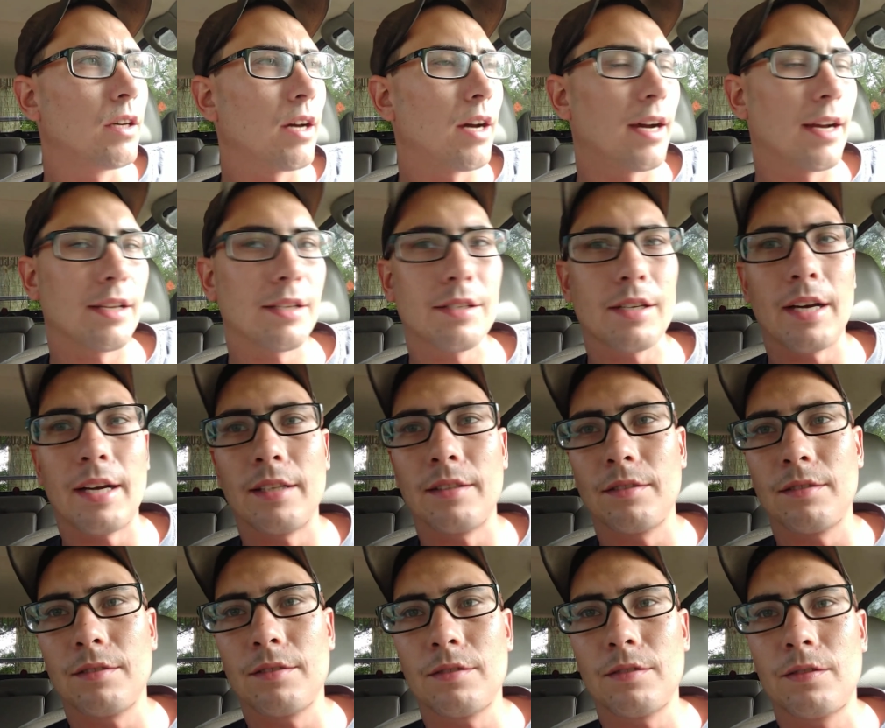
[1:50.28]
I just got
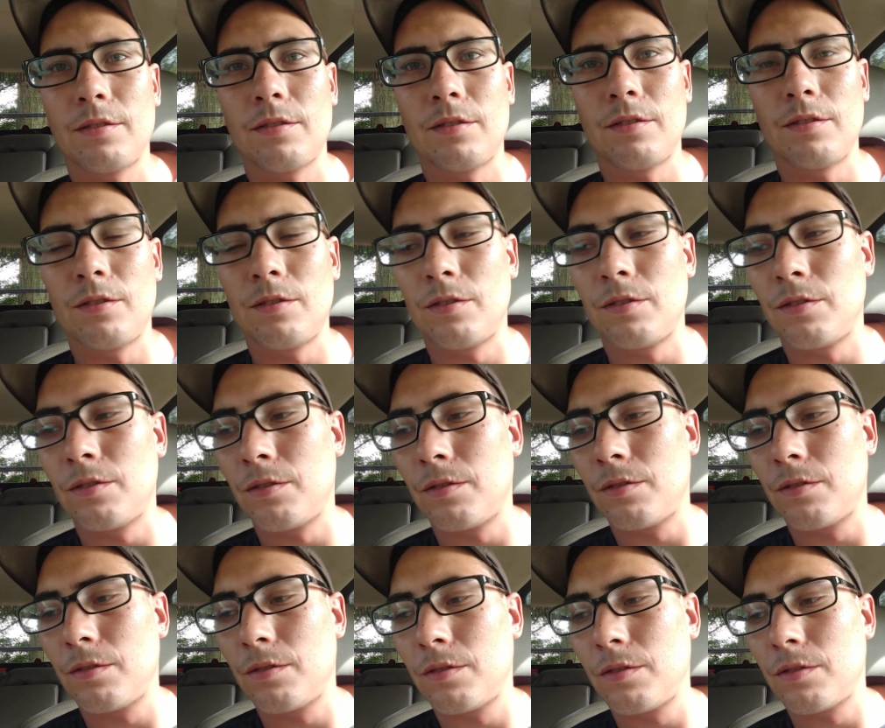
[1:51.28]

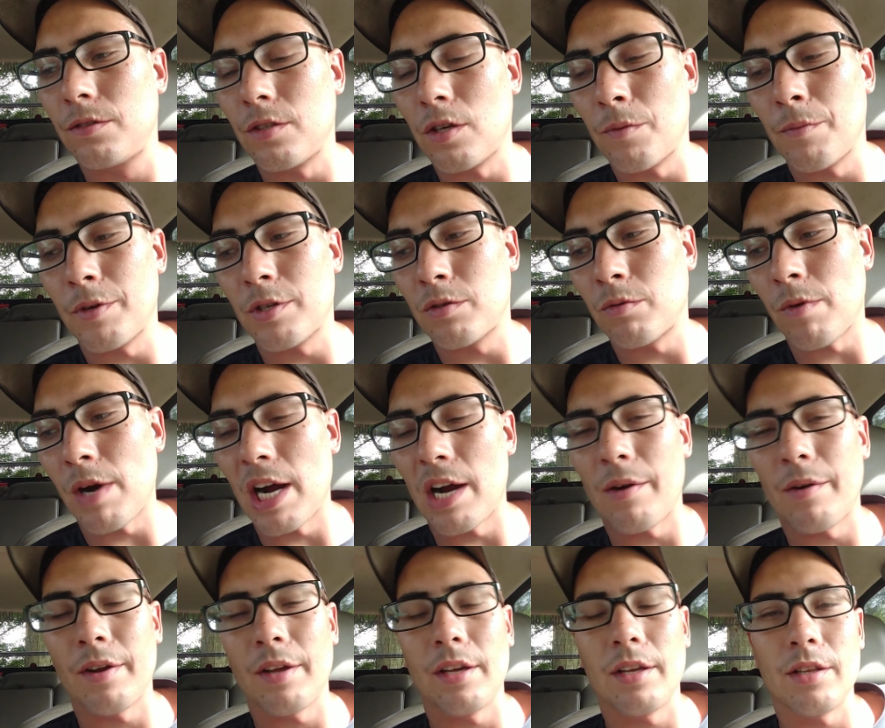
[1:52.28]
so much
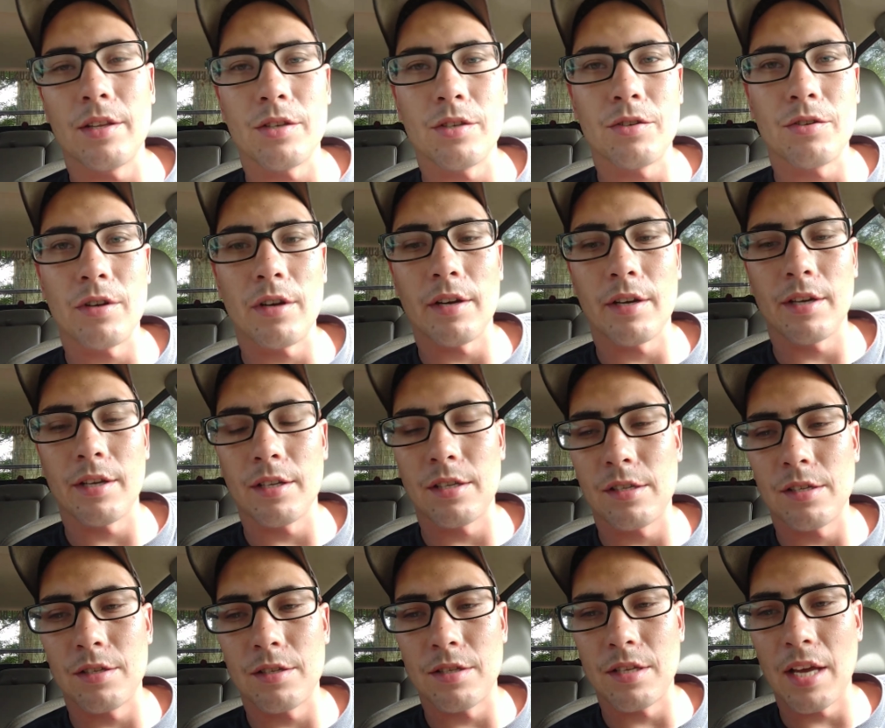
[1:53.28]
wiring in this truck,
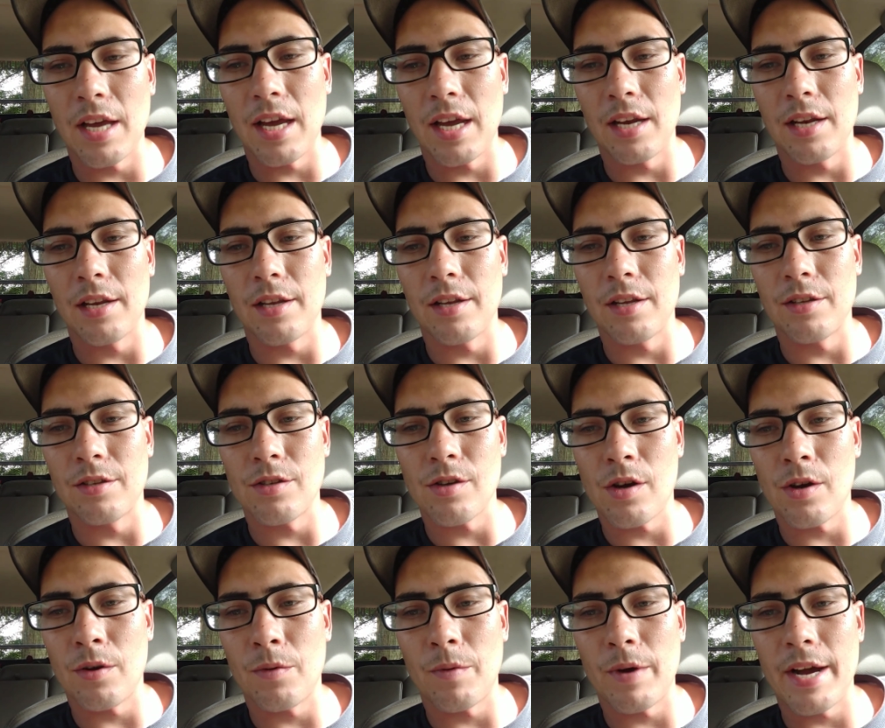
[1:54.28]
it's insane, and it's
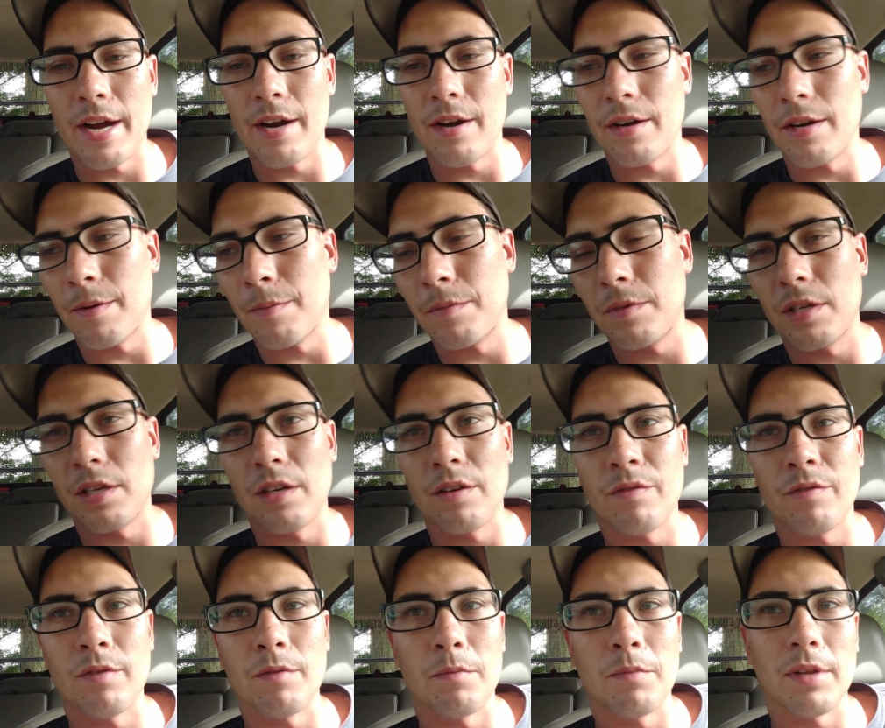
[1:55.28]
all wired up to
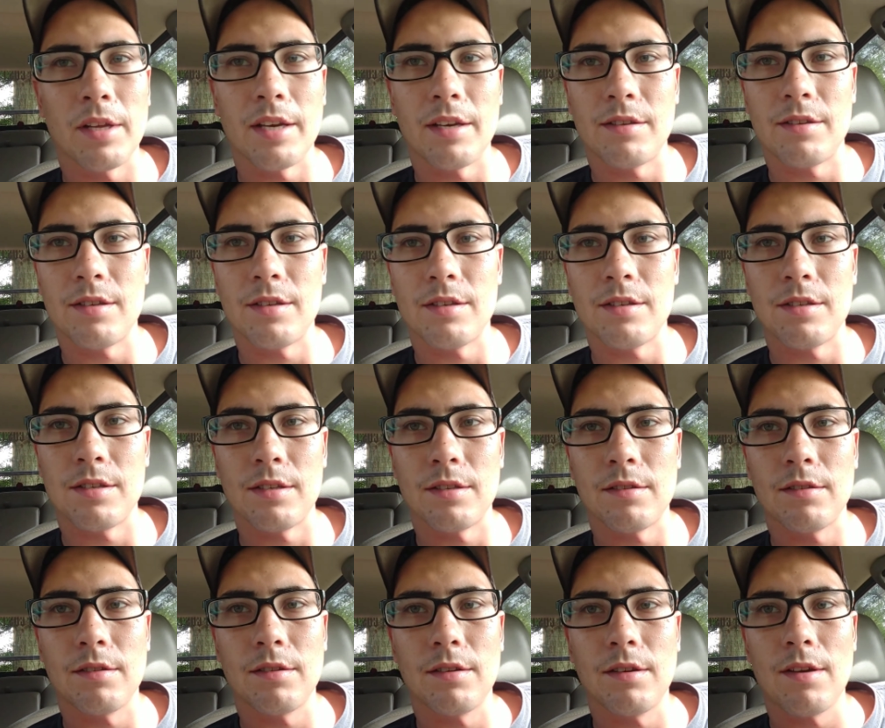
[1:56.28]
different places,
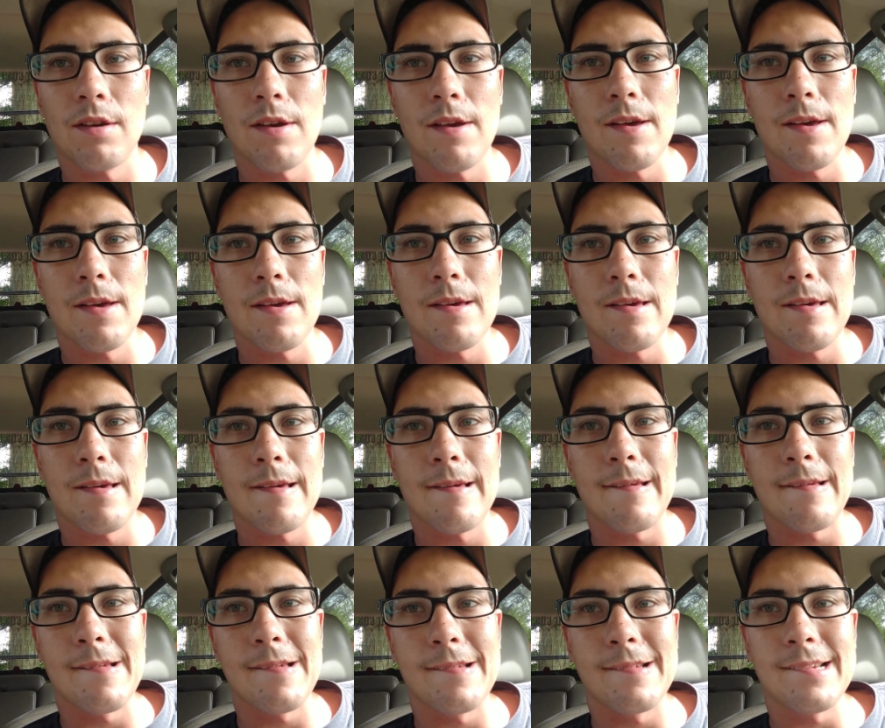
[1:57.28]
and
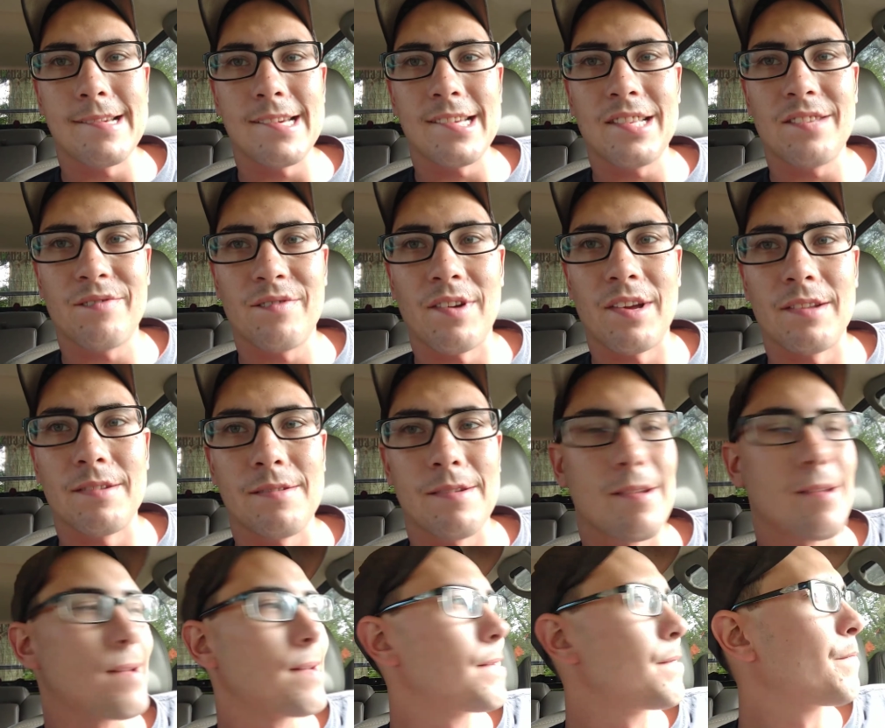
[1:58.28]
it's fun.
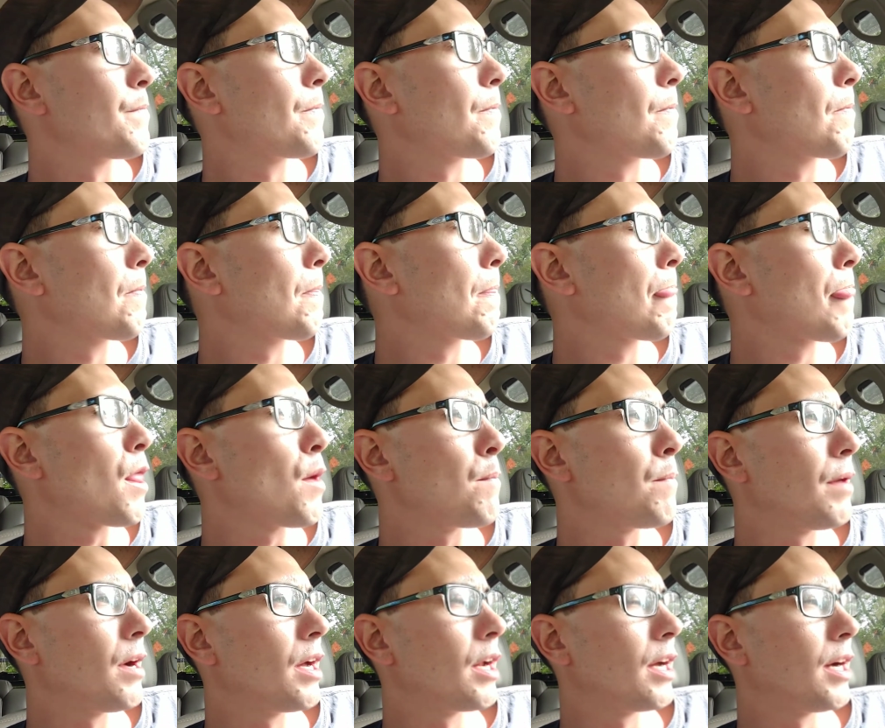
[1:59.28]

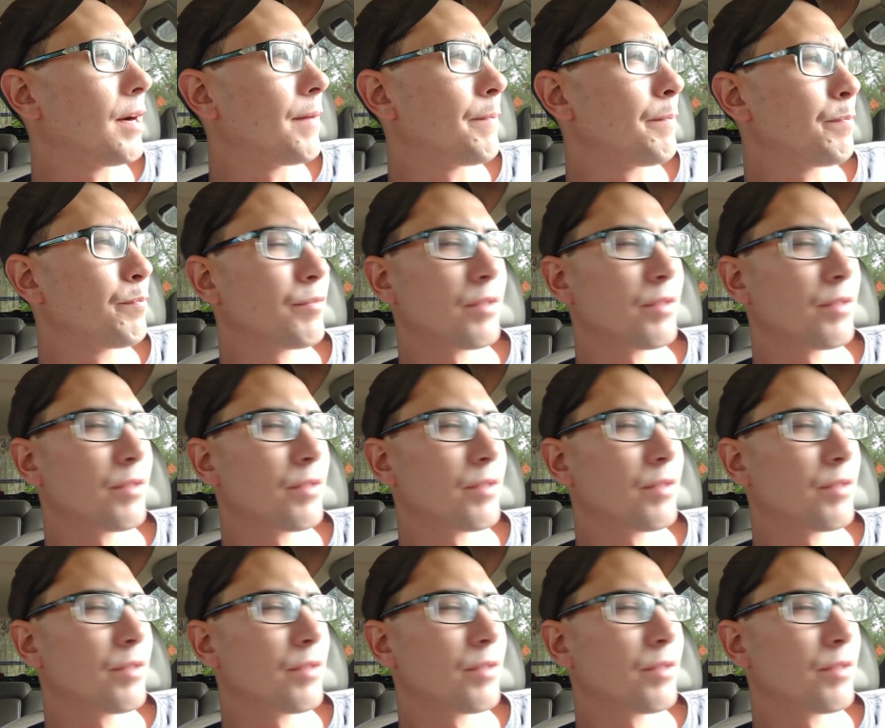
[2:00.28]
But